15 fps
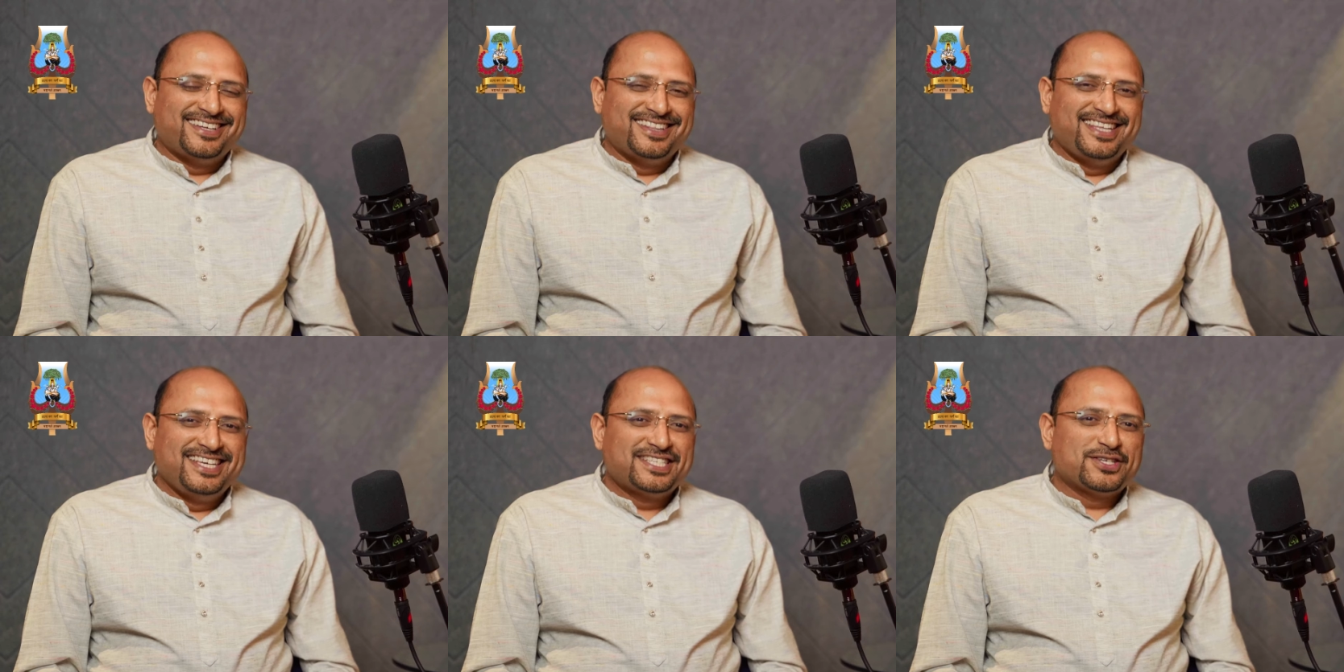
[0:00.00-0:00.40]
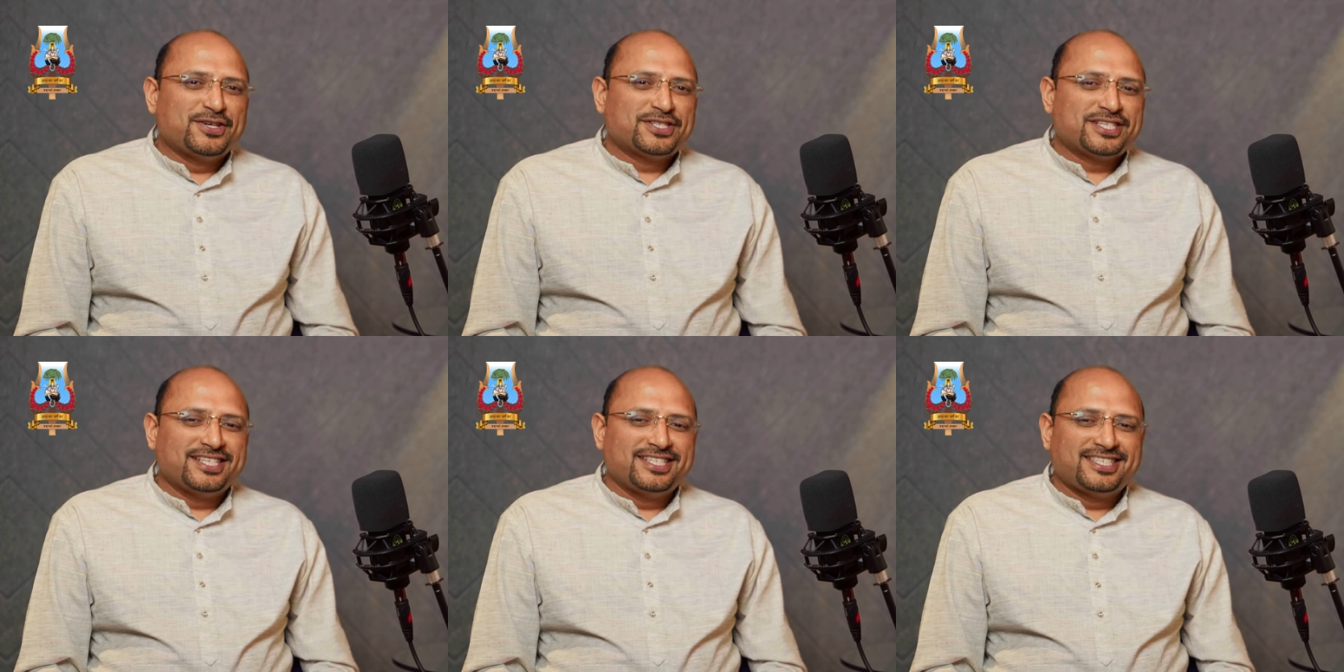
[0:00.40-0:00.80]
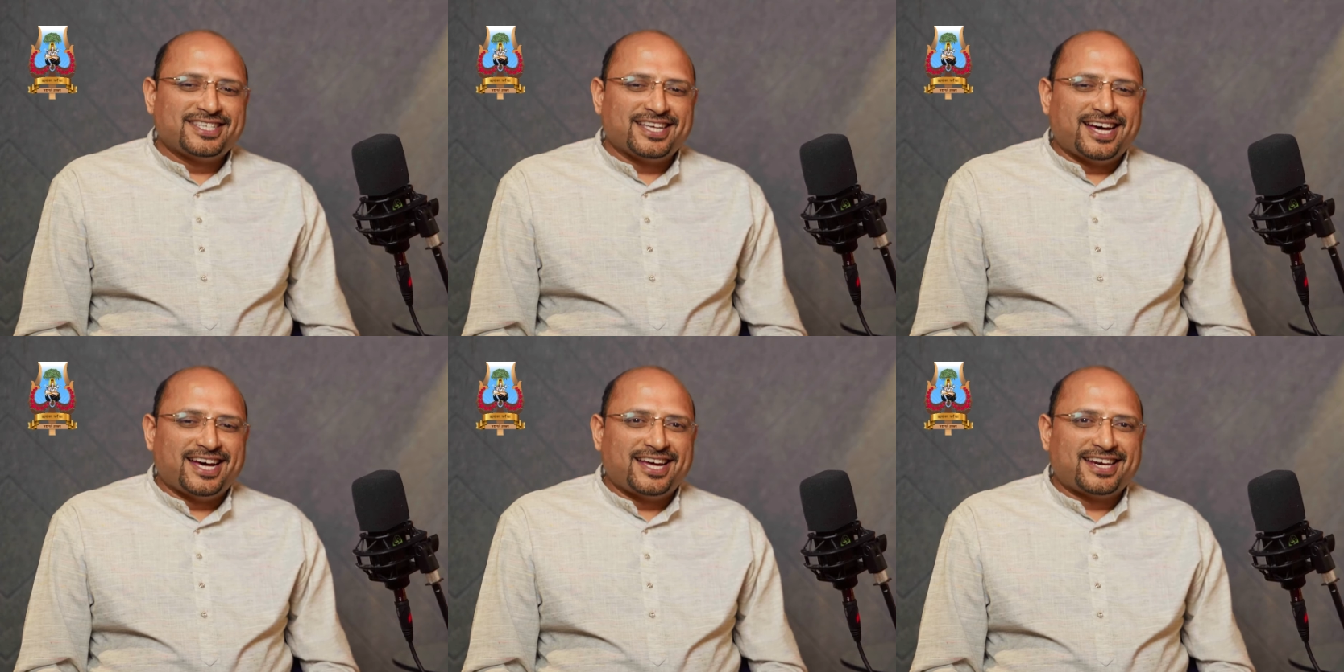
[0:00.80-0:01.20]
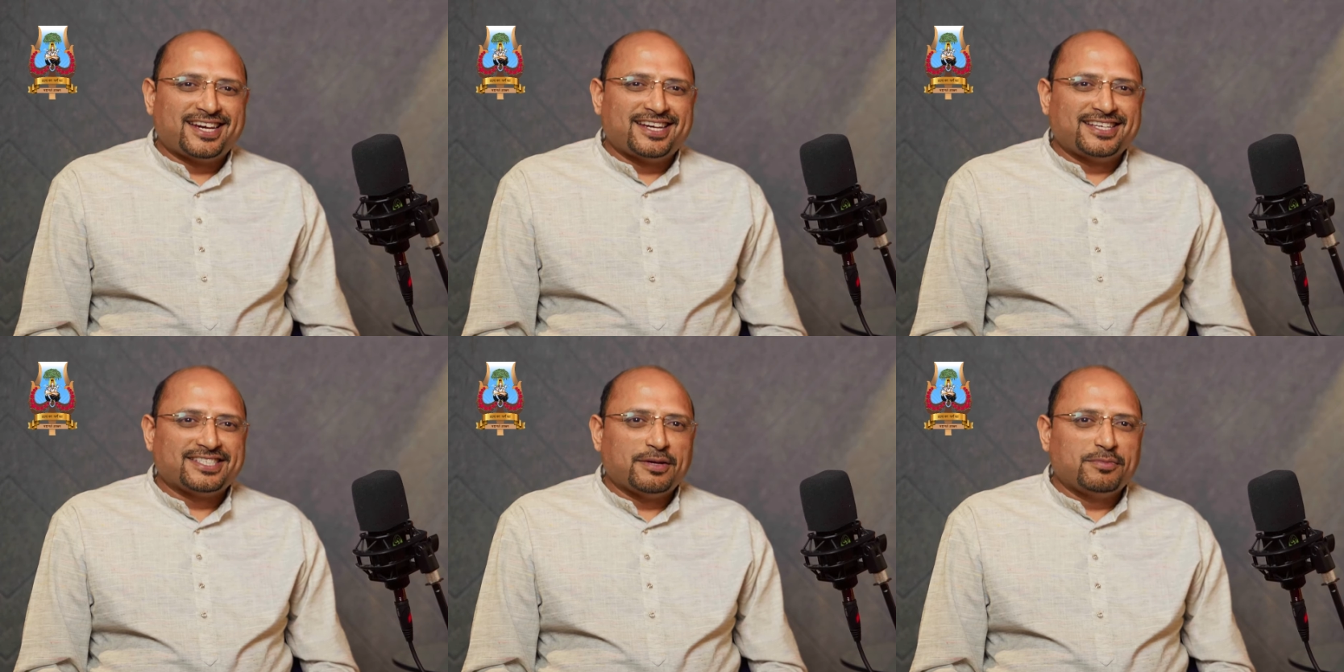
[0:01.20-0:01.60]
these questions
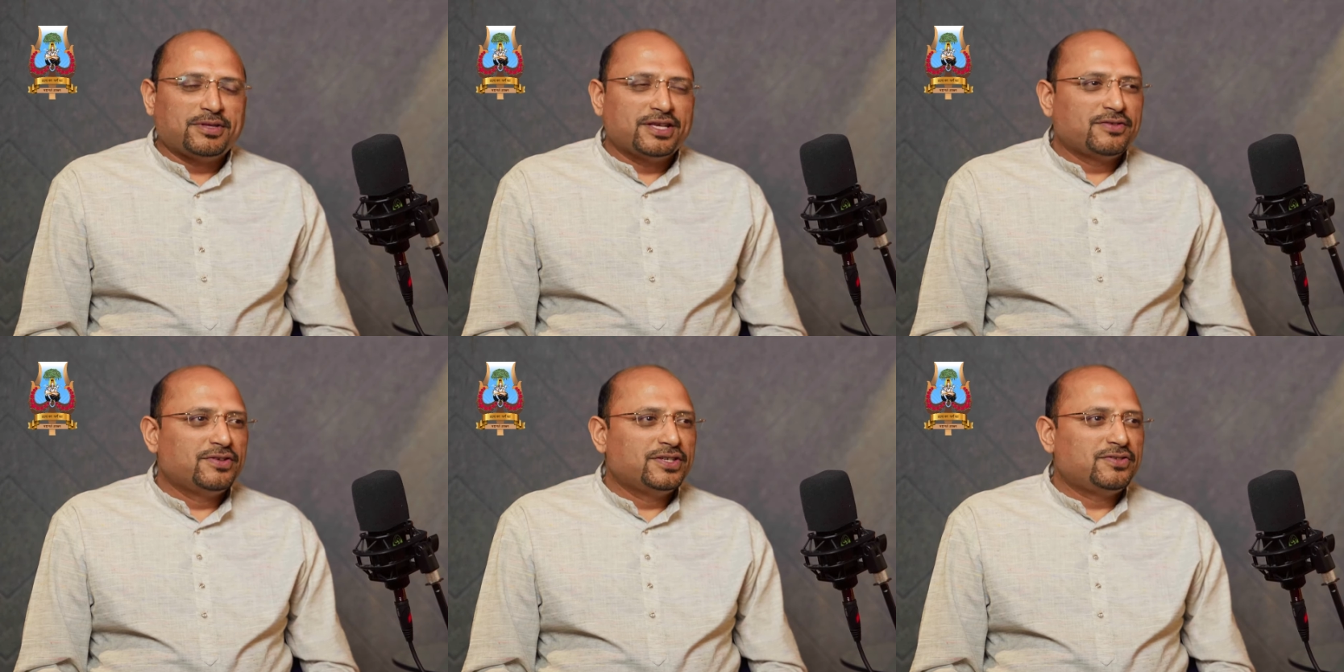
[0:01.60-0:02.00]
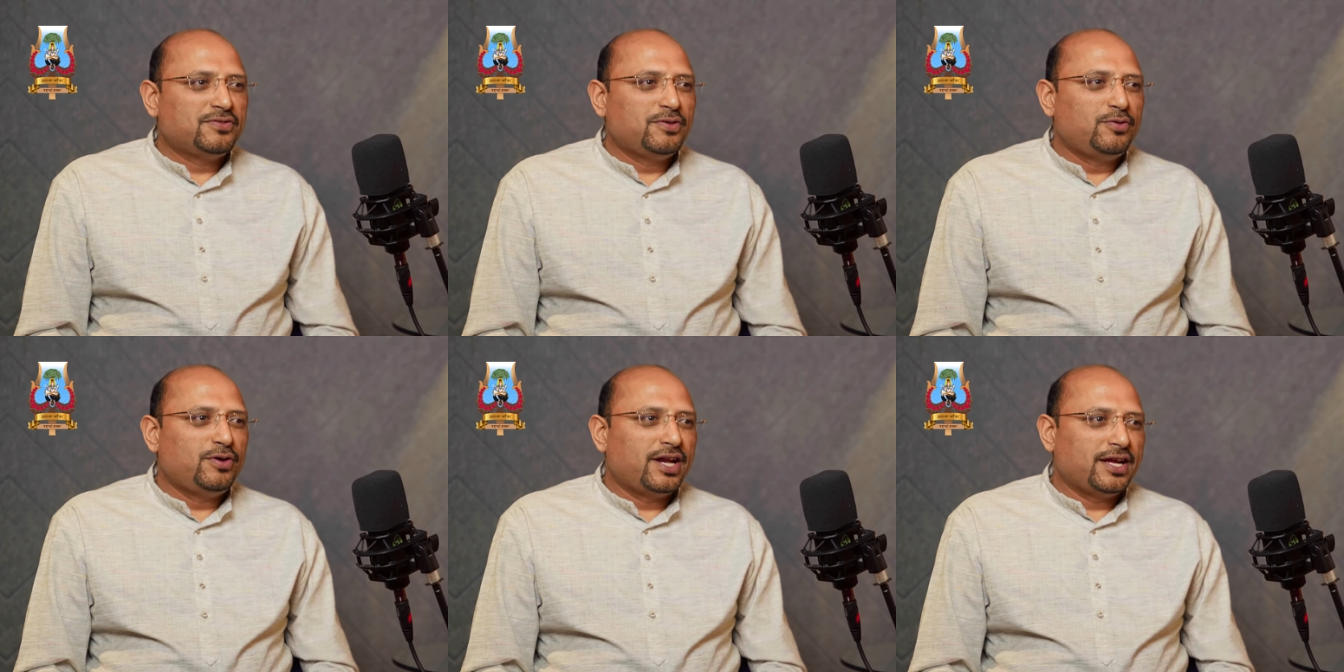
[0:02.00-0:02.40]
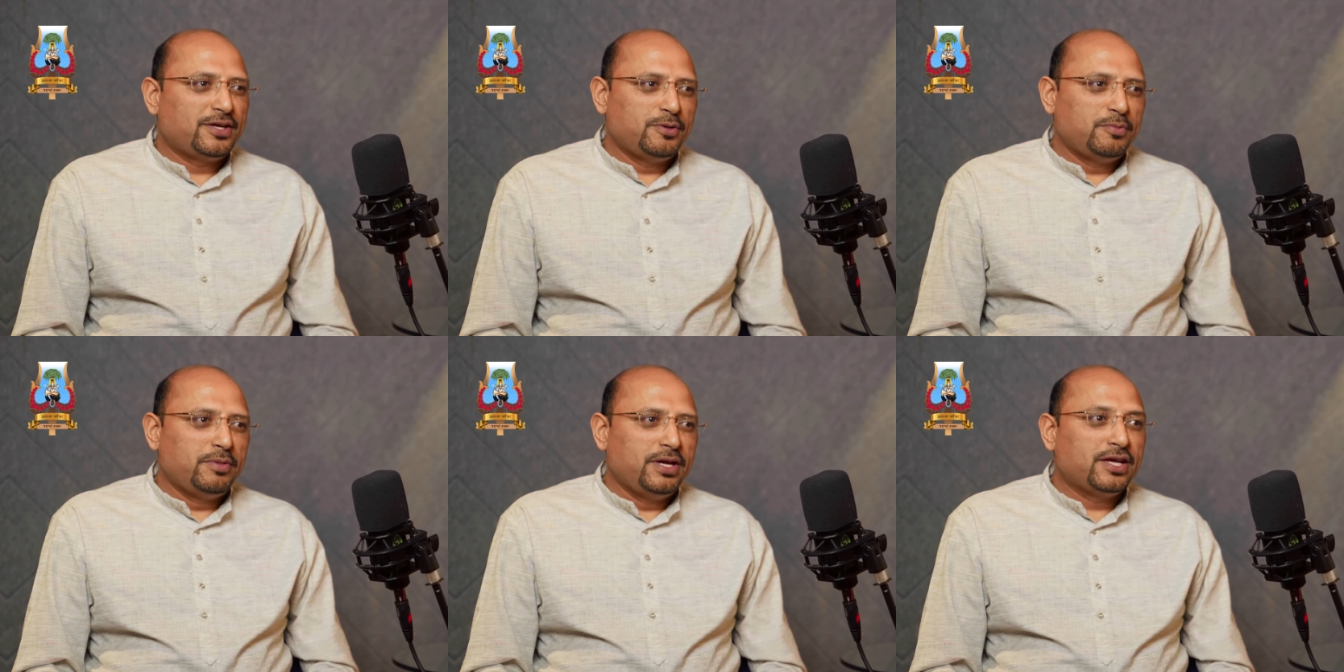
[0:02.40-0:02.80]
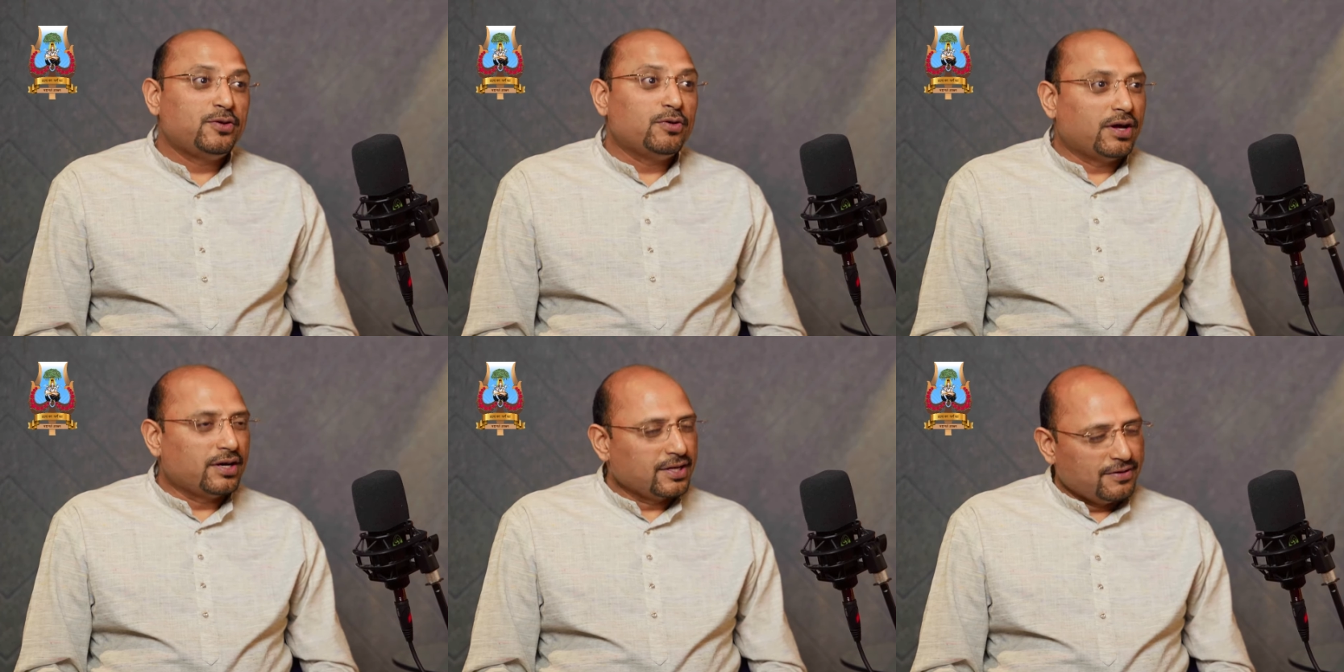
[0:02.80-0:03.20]
are something which we would like to make
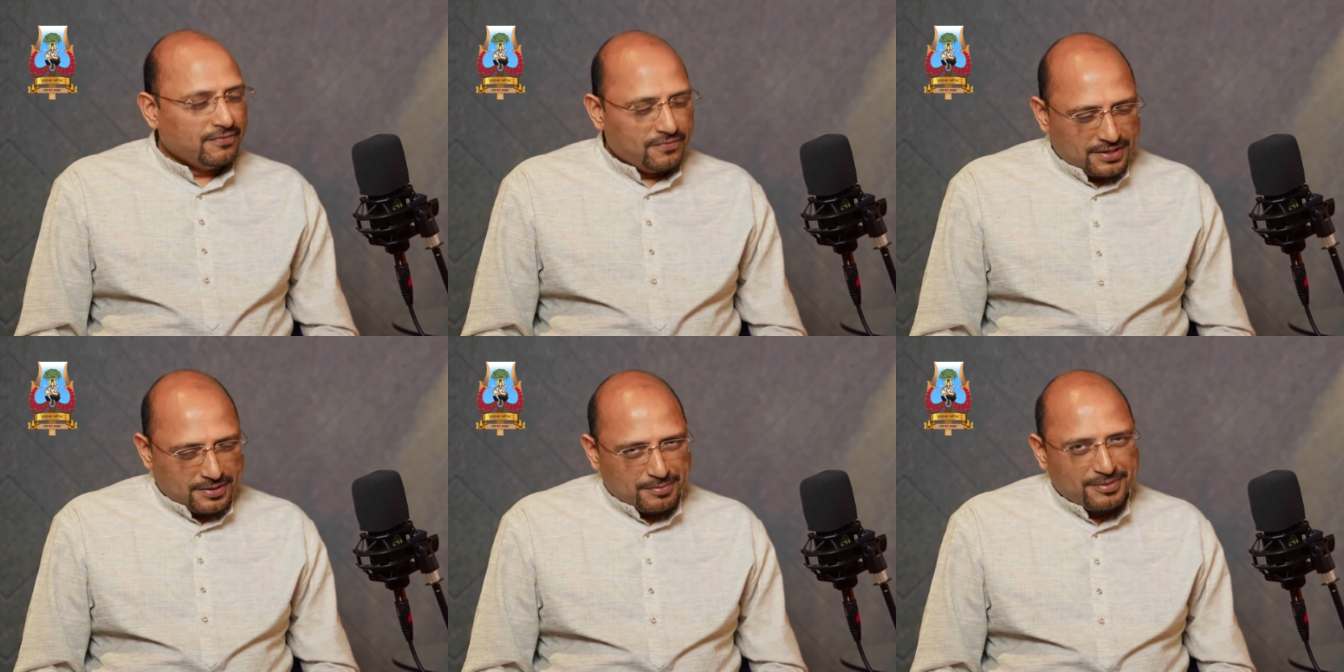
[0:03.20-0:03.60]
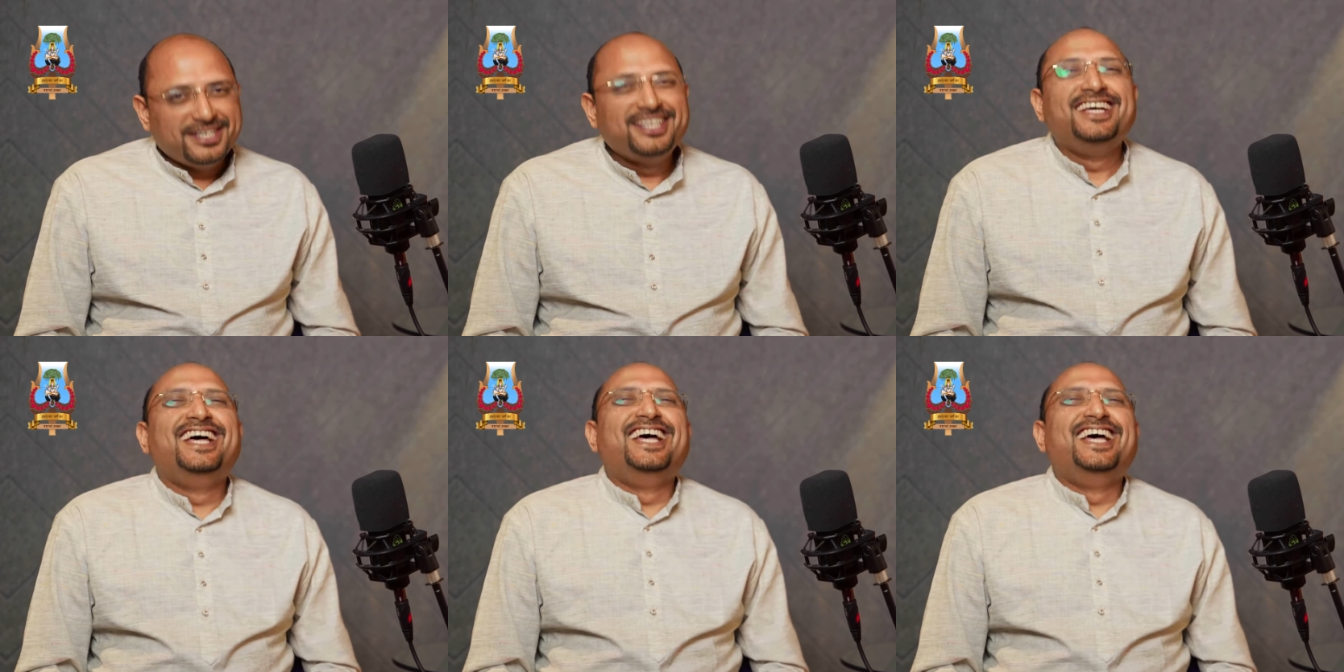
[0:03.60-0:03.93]
you uncomfortable.